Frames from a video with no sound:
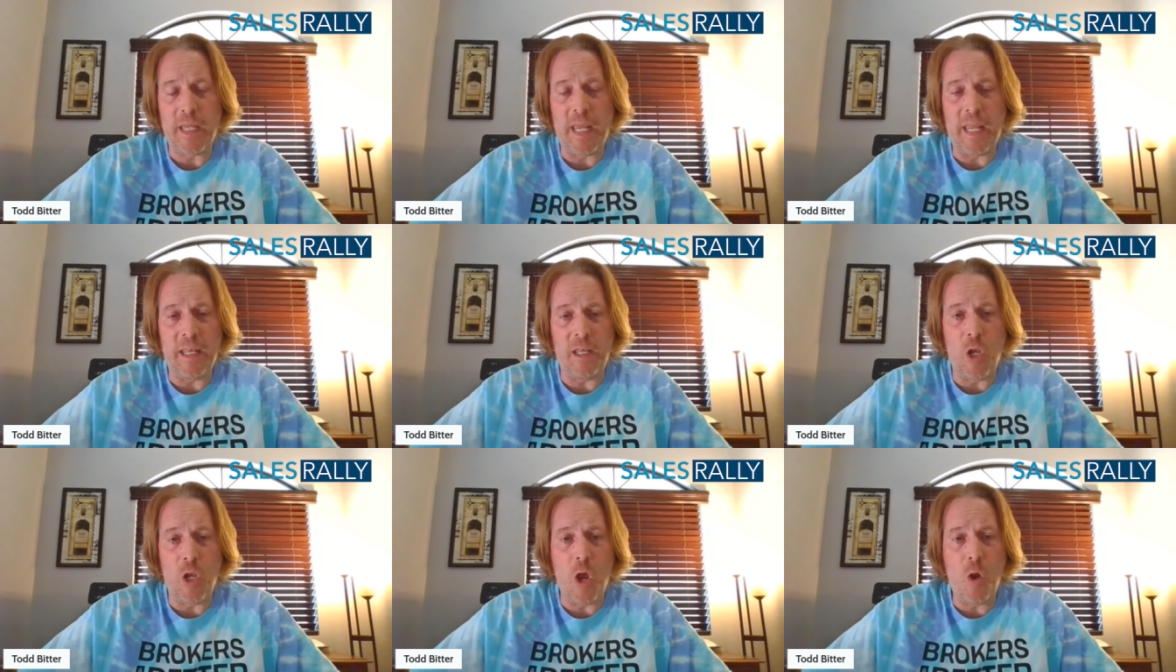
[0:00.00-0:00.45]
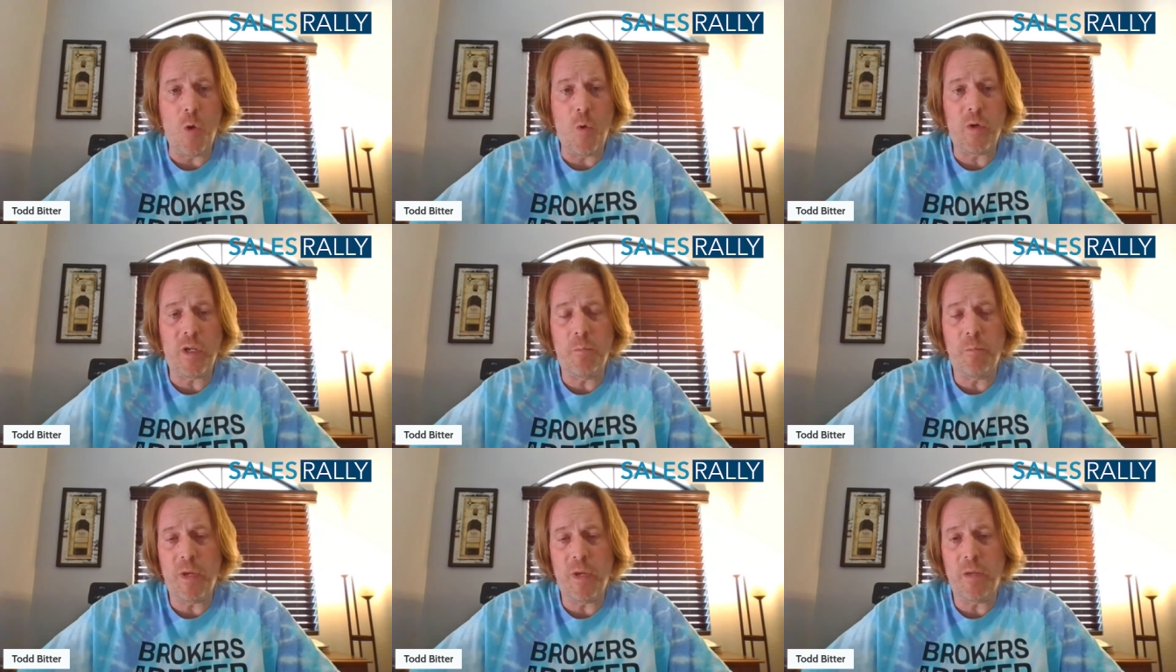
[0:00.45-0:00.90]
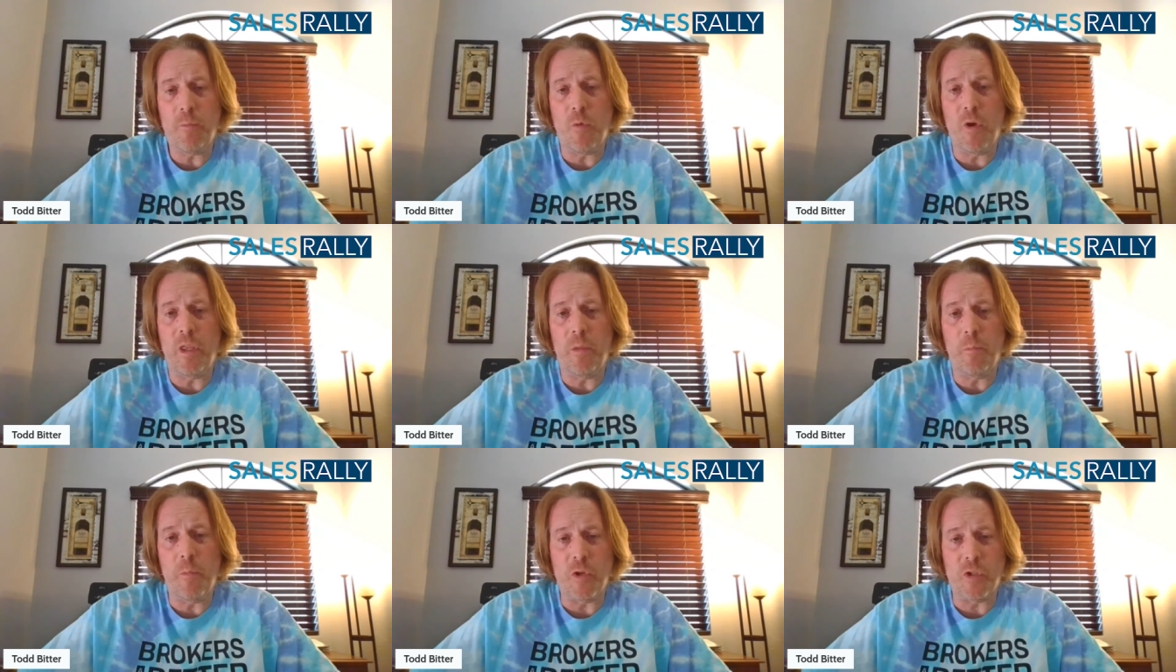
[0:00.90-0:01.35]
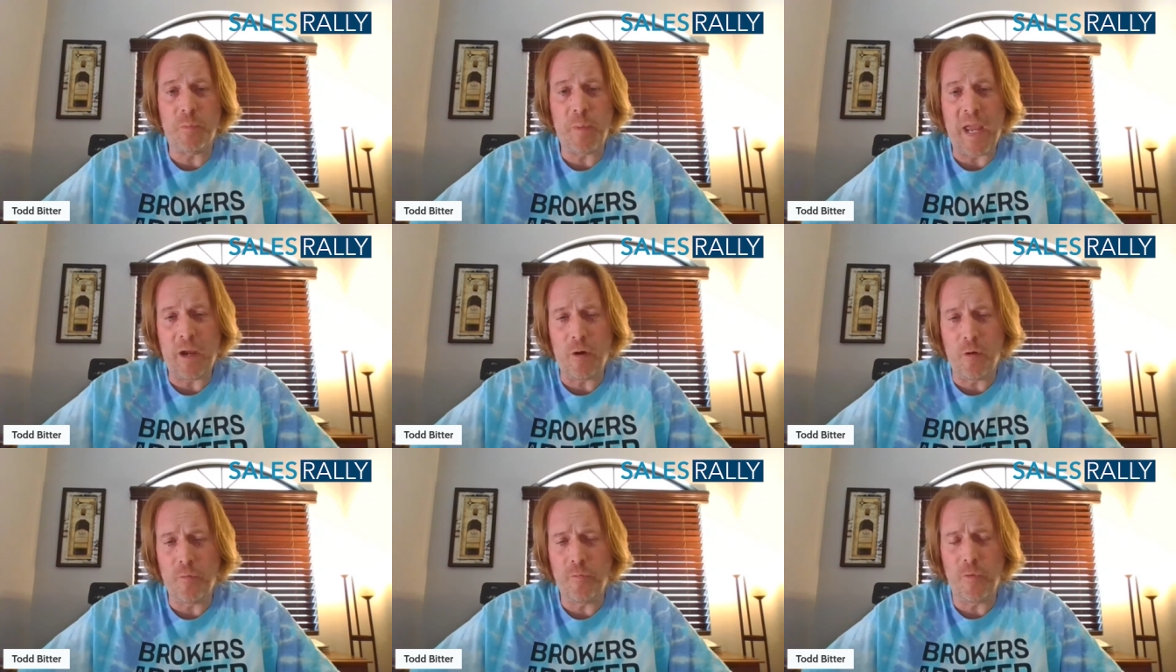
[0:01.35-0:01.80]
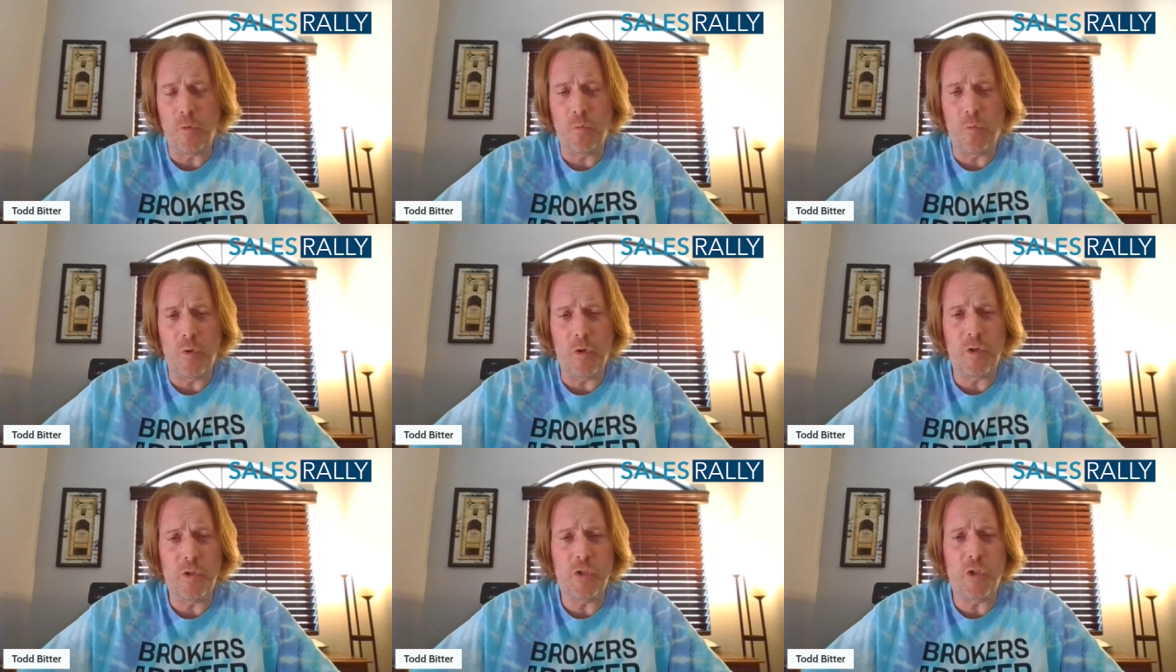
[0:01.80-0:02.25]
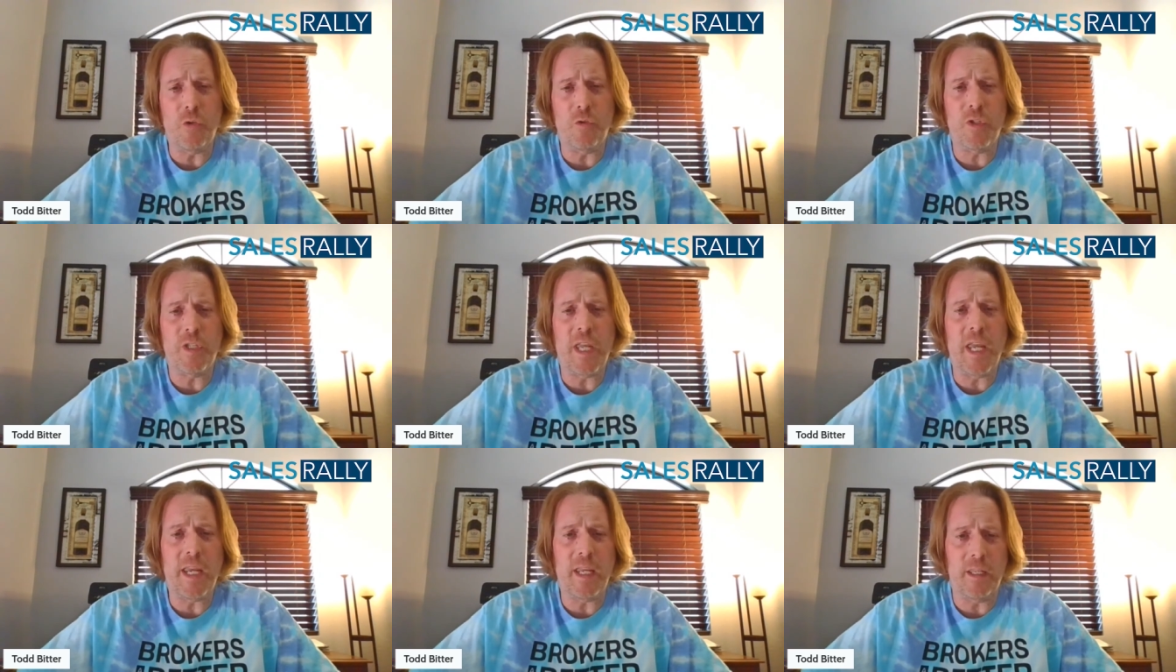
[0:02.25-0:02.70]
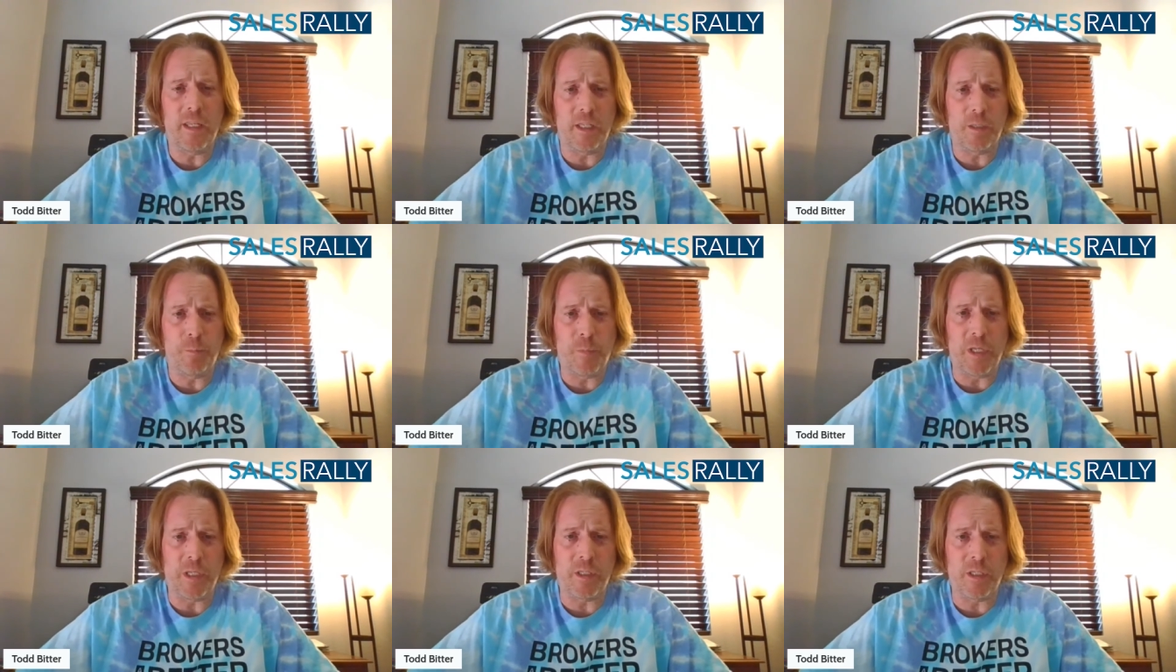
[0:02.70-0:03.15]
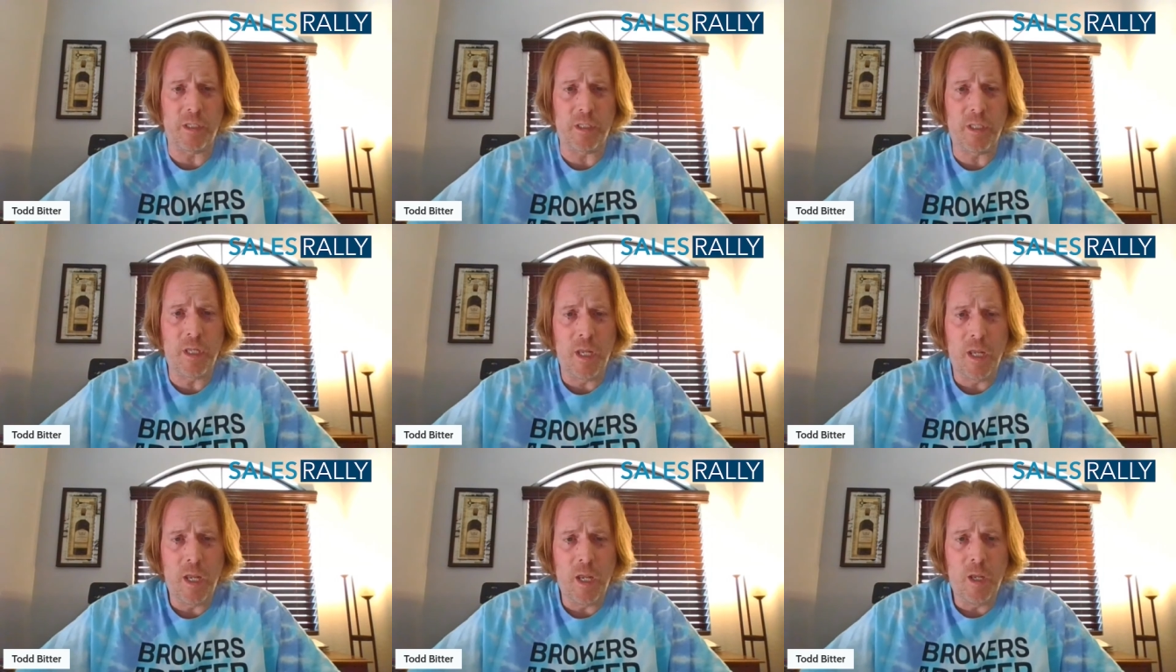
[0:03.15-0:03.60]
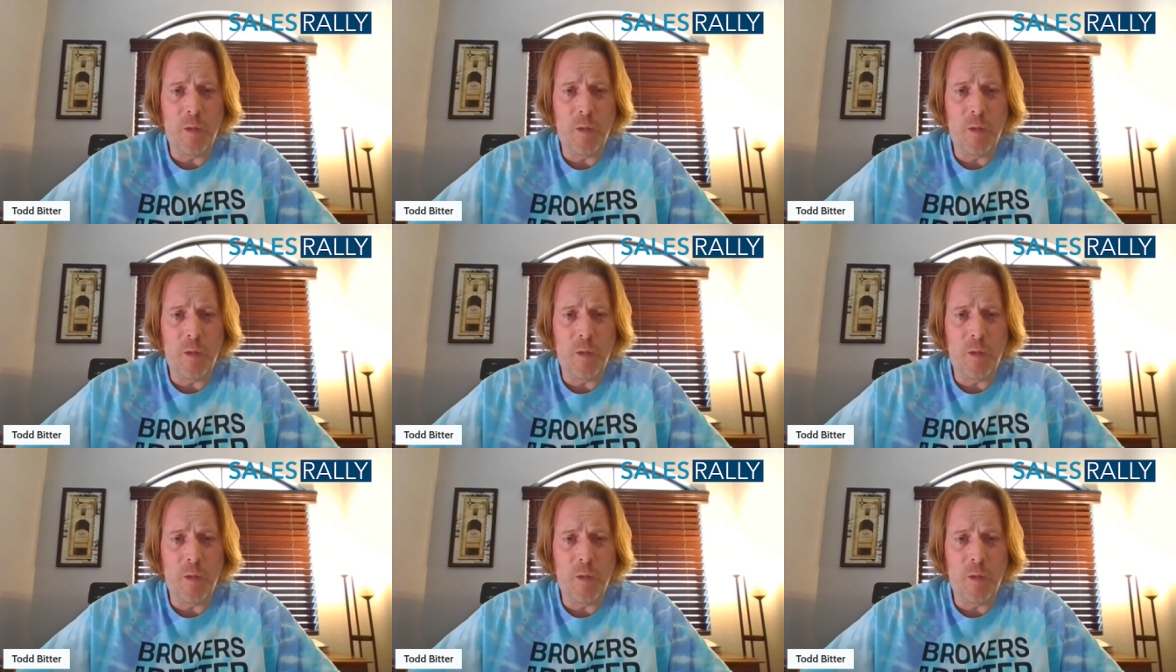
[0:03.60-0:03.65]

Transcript: And no can be one of the most powerful words you say in this business